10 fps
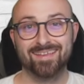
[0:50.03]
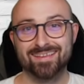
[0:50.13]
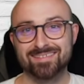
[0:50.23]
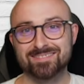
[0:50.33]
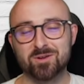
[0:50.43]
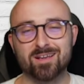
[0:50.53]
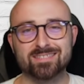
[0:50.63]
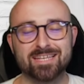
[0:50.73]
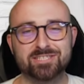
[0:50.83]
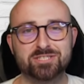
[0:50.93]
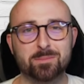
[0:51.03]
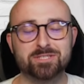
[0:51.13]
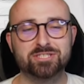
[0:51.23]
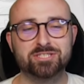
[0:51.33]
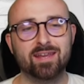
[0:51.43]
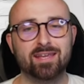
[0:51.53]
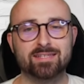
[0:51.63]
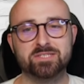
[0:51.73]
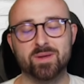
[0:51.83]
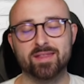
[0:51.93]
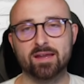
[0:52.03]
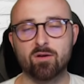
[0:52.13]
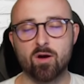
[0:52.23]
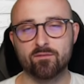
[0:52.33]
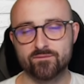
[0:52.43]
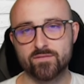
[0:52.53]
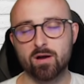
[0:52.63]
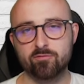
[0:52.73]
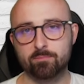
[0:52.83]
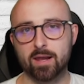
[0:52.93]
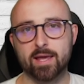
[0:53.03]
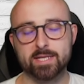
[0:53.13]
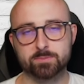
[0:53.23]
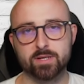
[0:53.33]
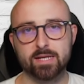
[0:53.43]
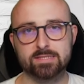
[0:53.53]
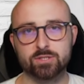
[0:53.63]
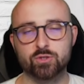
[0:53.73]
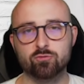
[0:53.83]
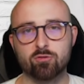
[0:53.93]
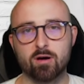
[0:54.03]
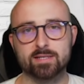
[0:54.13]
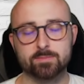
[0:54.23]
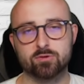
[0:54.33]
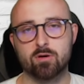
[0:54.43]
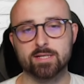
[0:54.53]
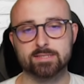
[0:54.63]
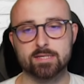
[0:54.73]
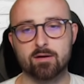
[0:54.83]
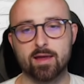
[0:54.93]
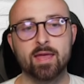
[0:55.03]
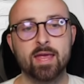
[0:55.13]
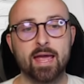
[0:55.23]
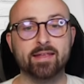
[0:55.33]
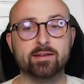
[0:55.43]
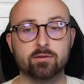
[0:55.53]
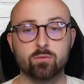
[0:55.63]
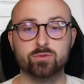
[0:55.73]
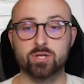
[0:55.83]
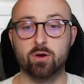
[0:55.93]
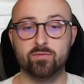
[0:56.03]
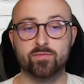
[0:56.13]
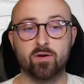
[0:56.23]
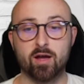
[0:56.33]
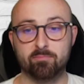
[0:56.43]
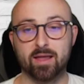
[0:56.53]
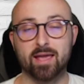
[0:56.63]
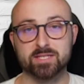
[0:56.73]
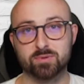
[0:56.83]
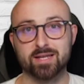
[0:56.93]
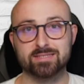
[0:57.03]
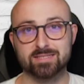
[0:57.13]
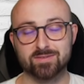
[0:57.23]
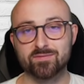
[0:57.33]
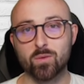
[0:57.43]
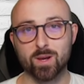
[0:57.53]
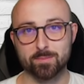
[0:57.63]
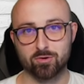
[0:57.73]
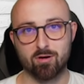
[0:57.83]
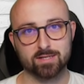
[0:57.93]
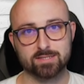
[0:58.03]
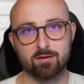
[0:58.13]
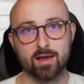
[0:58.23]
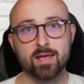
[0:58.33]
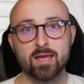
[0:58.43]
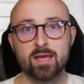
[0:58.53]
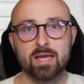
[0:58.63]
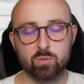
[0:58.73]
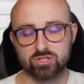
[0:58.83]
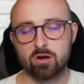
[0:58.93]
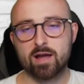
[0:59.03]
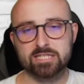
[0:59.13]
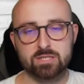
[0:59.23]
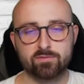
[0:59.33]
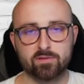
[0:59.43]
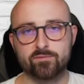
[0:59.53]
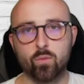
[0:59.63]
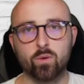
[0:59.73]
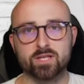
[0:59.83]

So guys, let's jump straight into it. There are 5 players predicted to rise in price tonight, and there are also 5 players predicted to fall in price tonight. We'll start actually with the fallers